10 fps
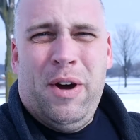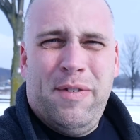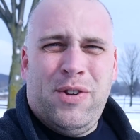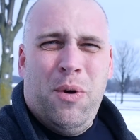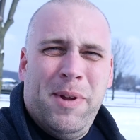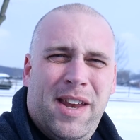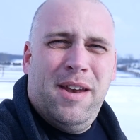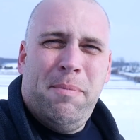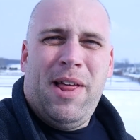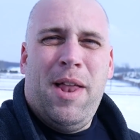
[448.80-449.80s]
Wife told me they
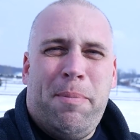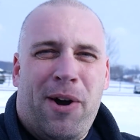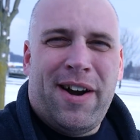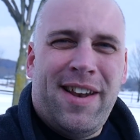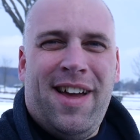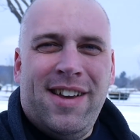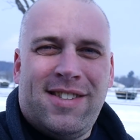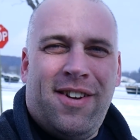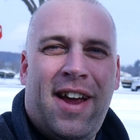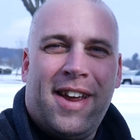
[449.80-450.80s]
didn't plow the parking lot,
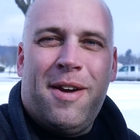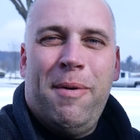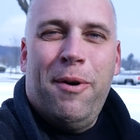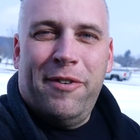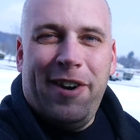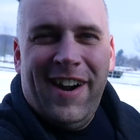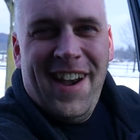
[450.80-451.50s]
so I had to come over.